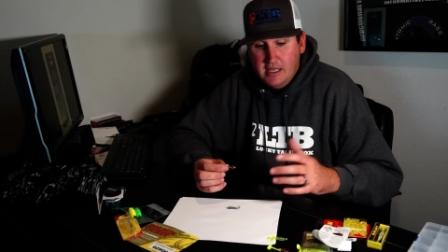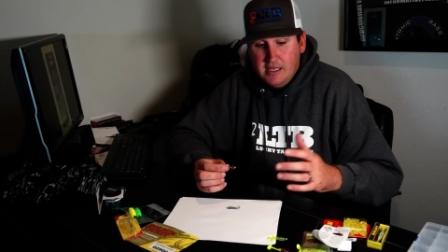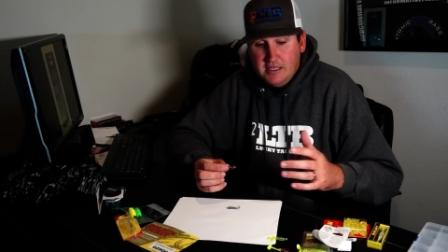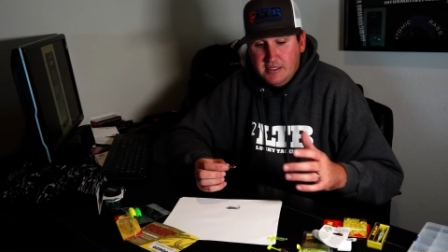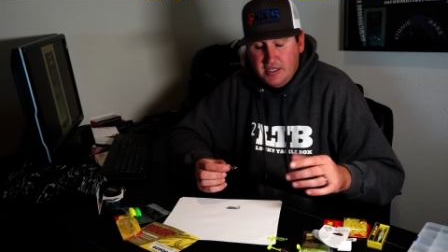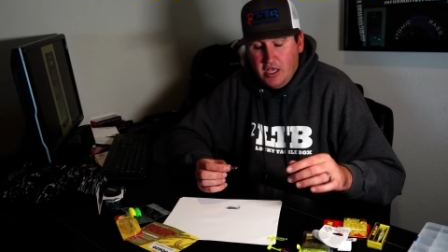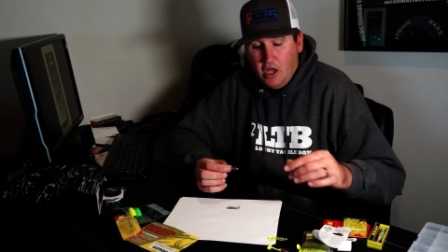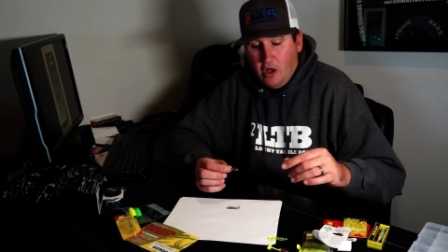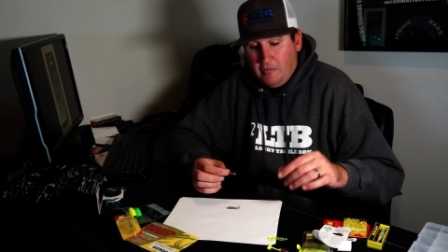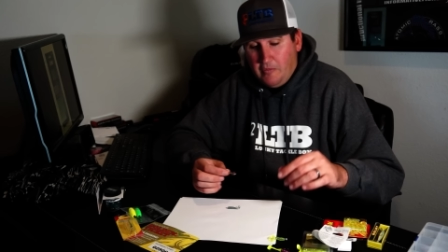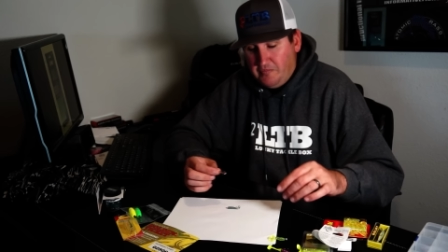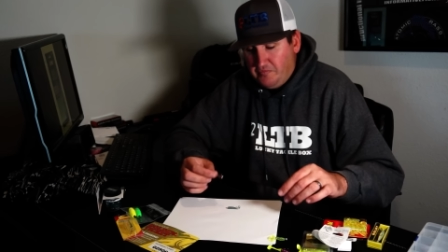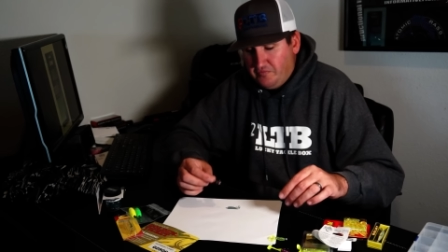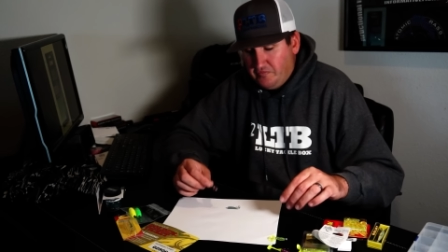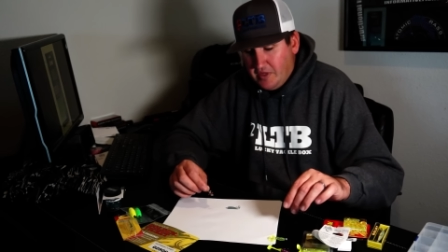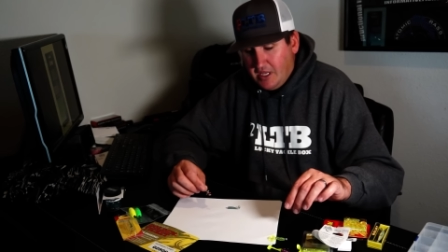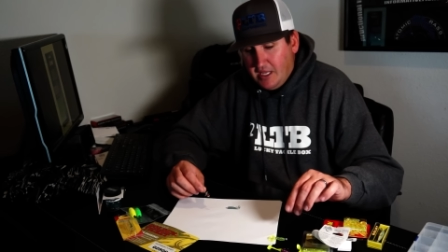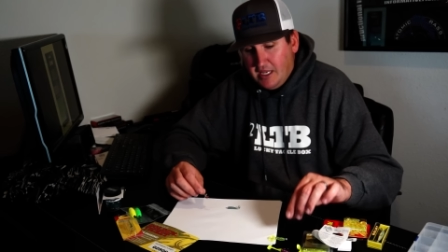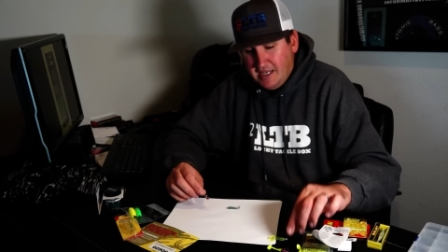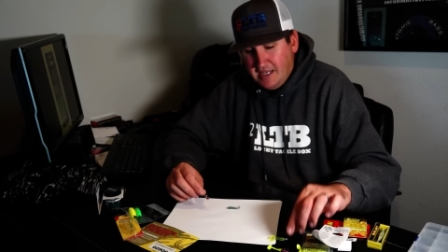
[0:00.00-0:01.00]
So
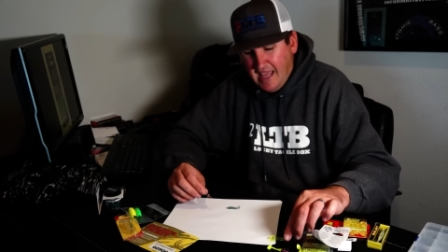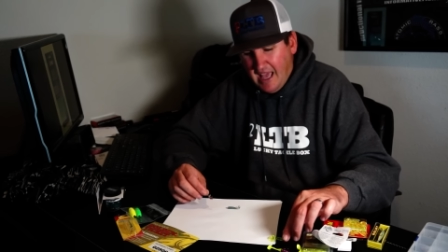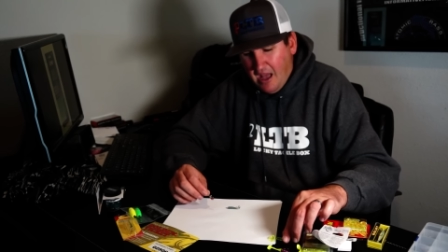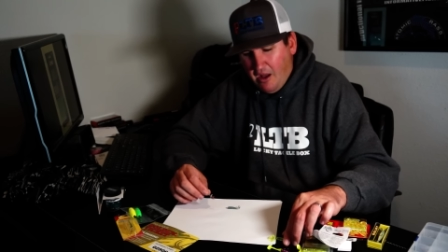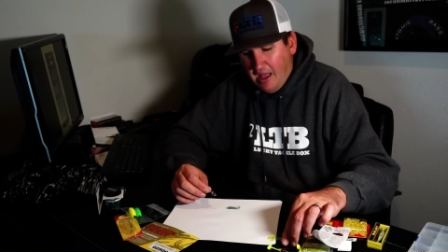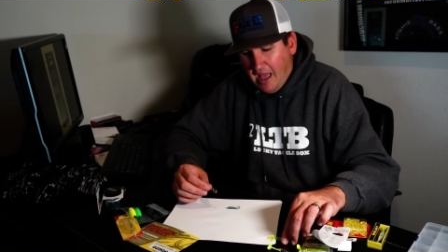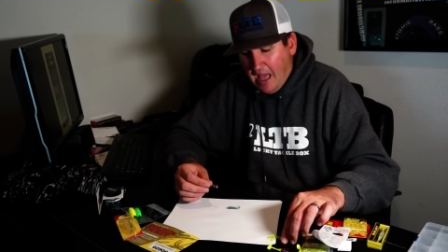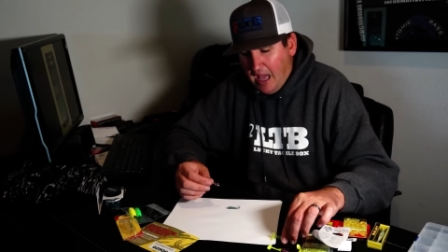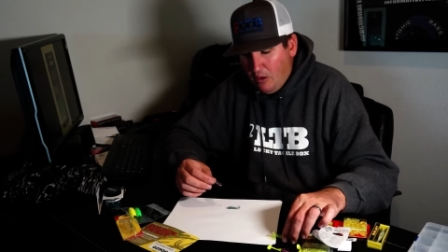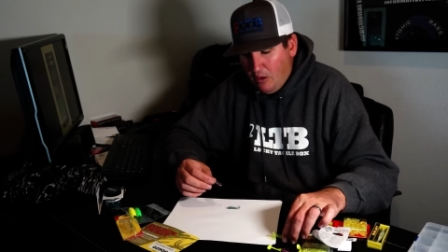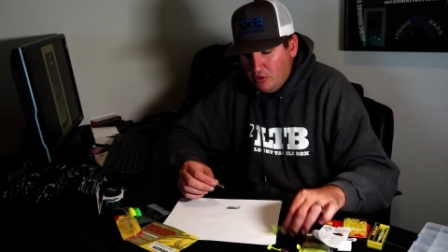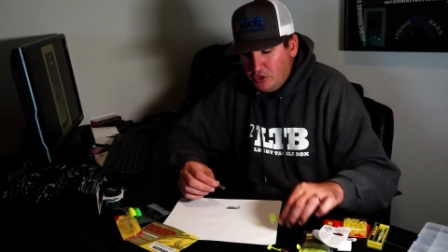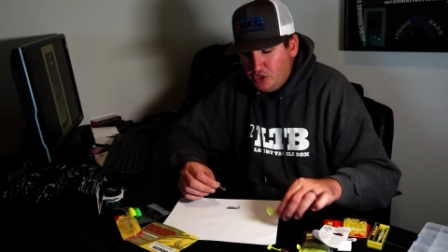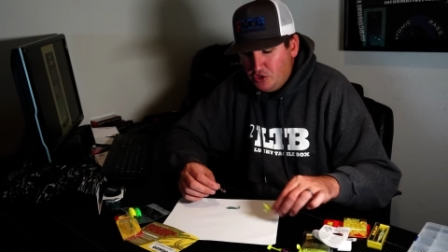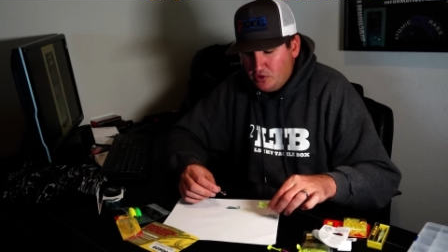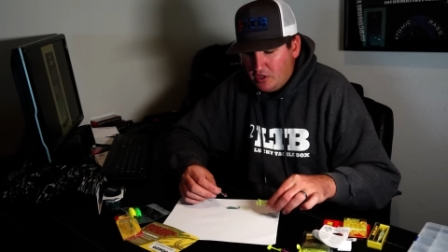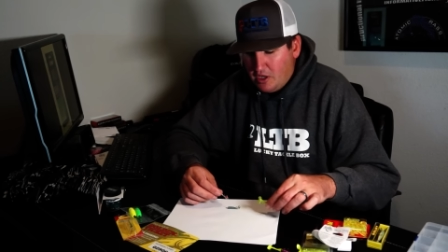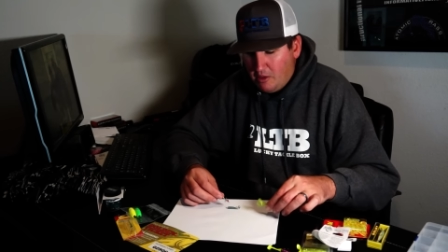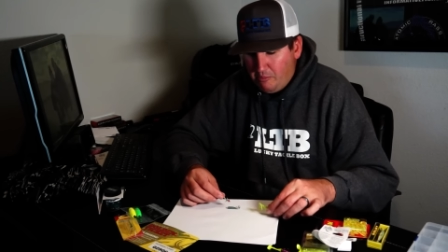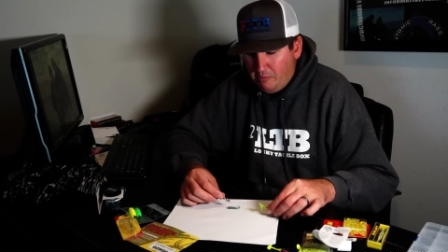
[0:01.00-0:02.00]
now, how would
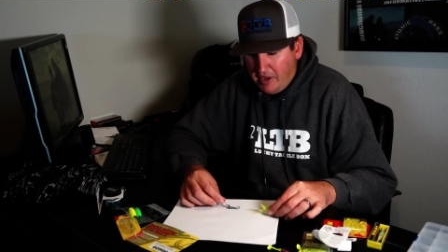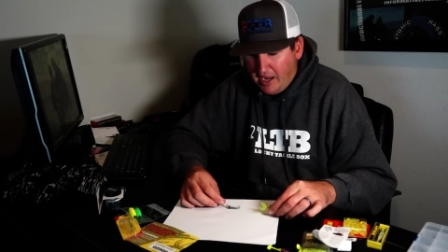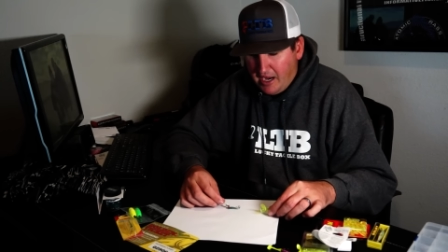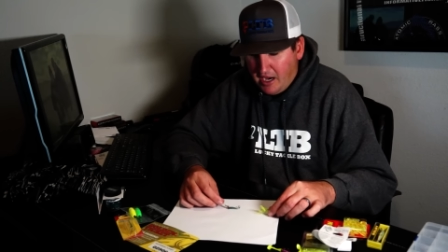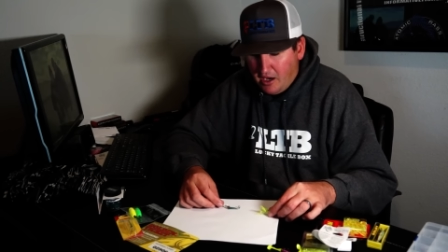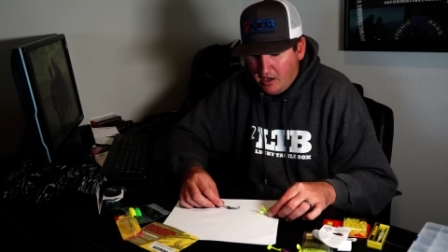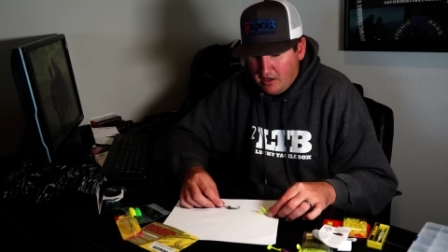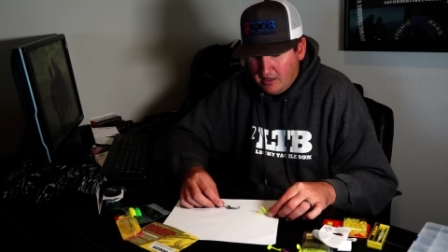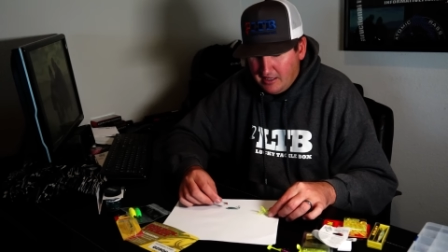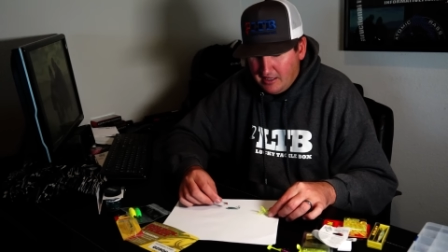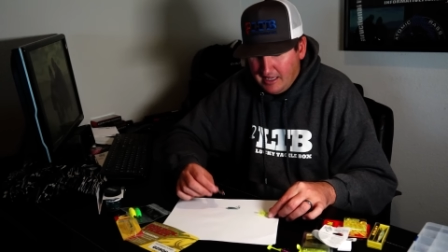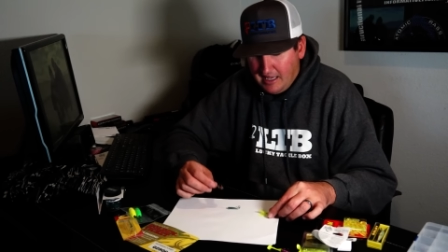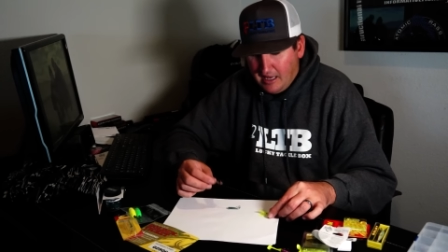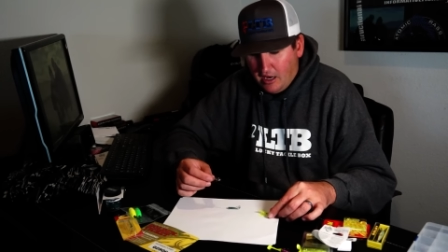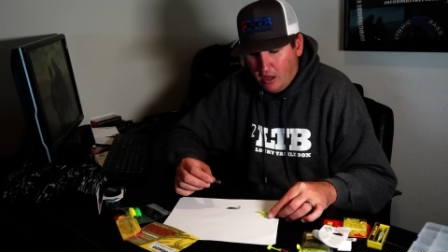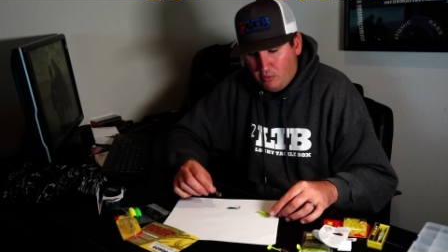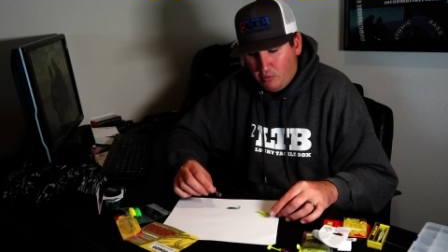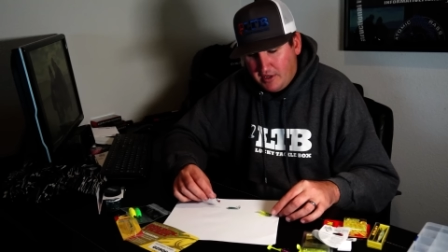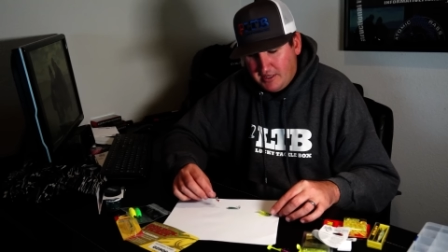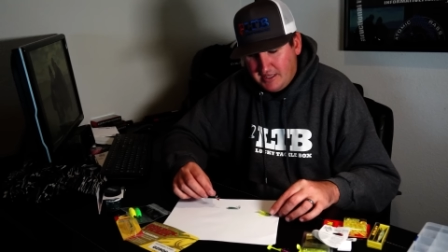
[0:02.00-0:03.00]
you compare, and
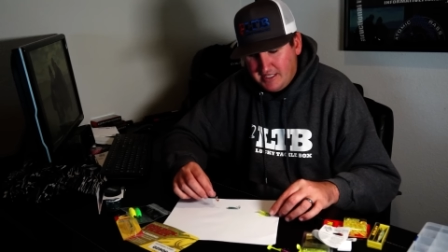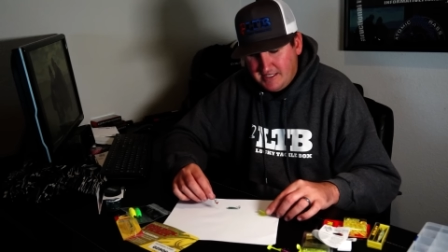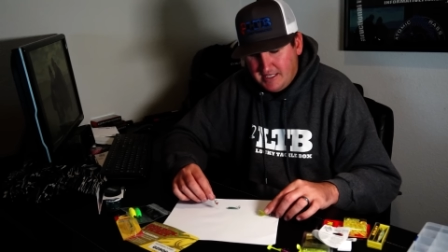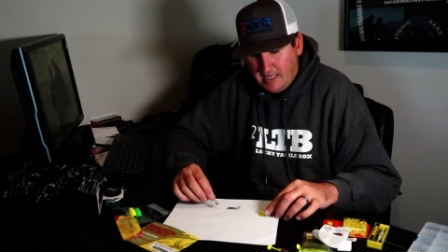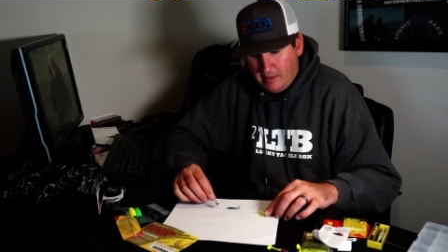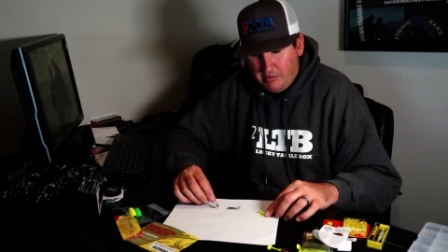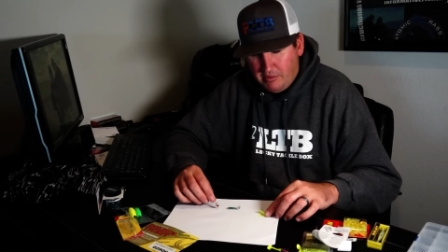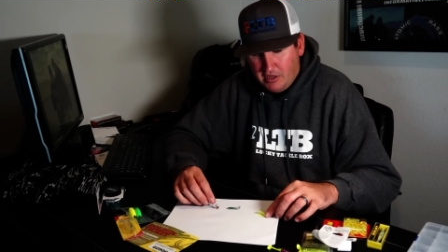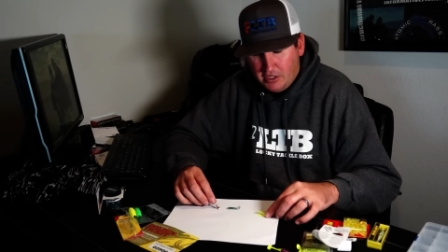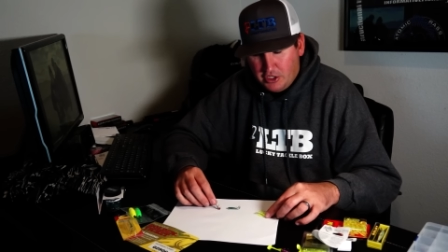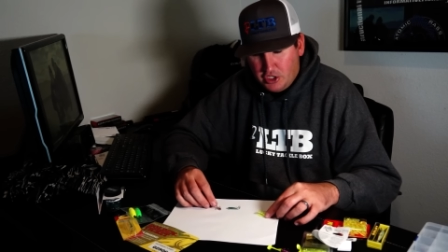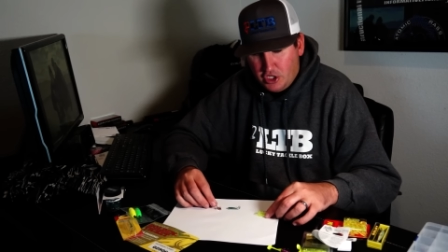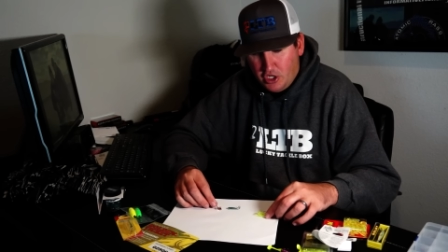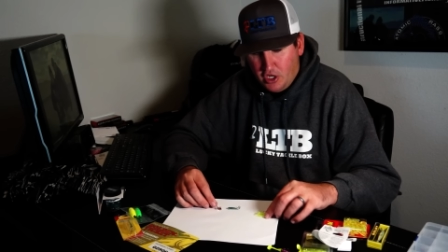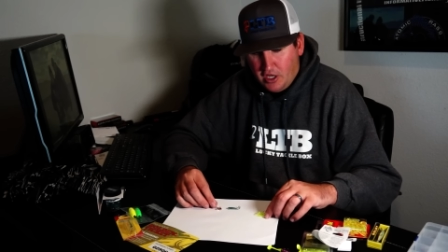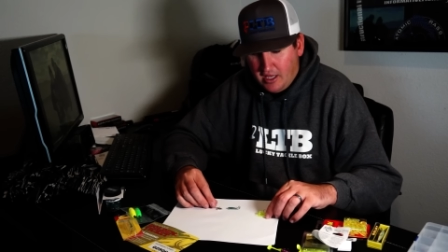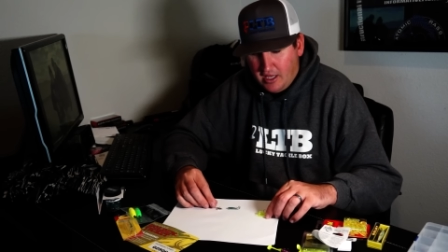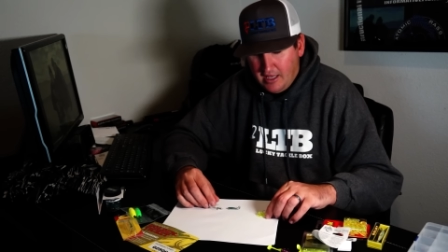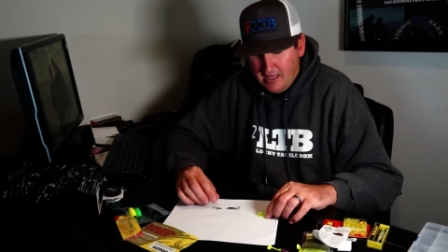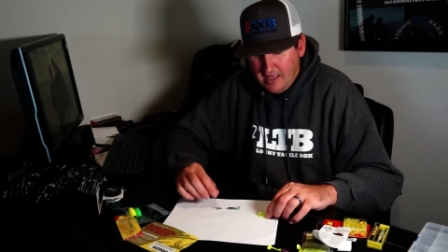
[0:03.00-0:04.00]
I'll rig this up and I'll show
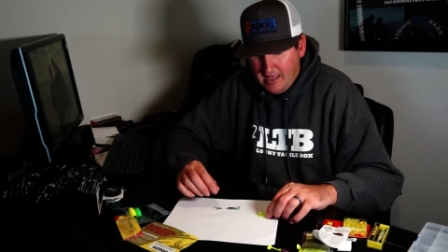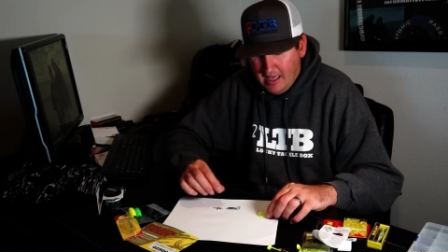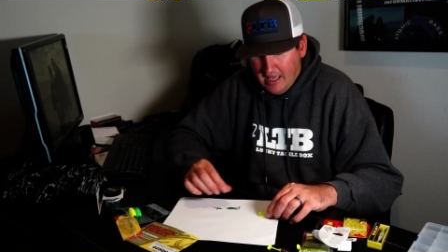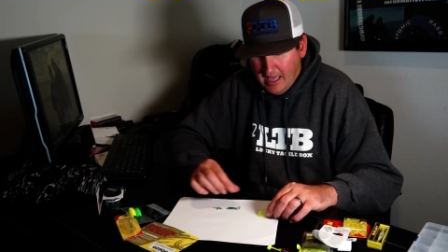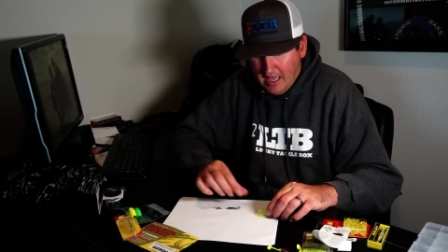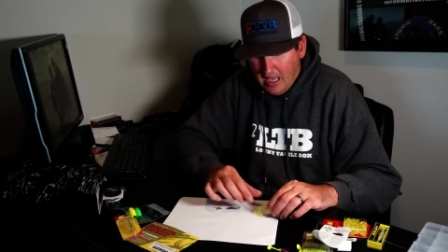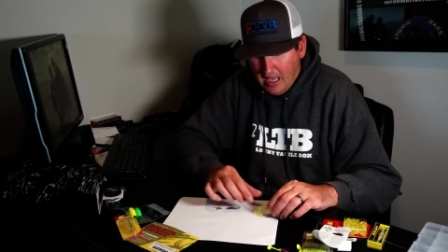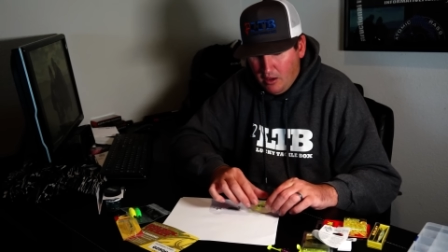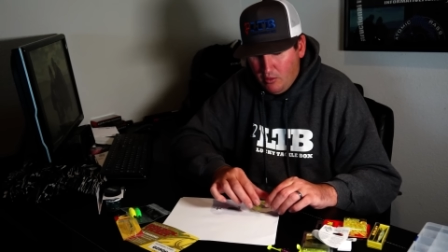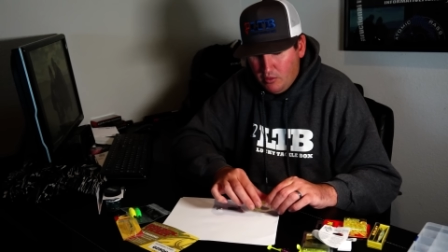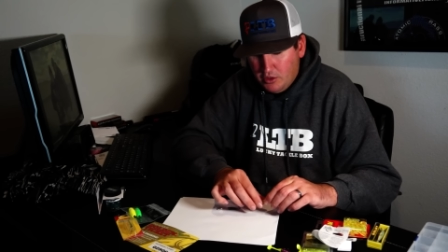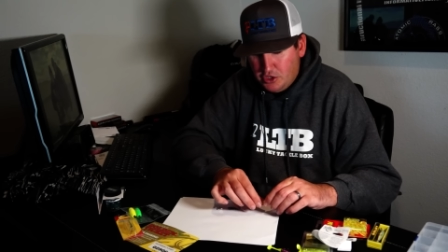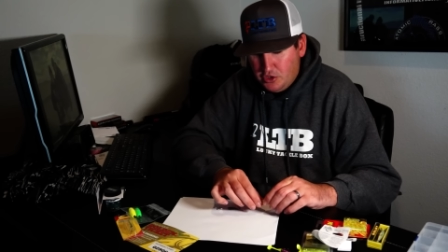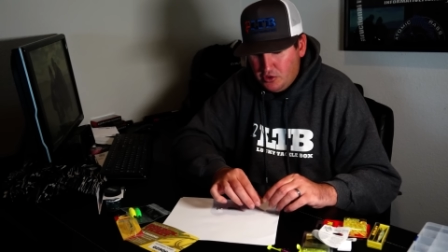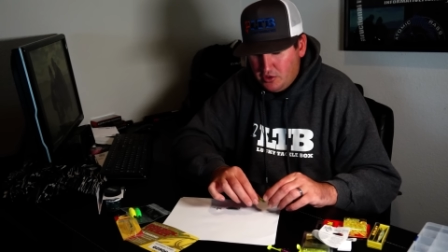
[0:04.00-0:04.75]
you. How would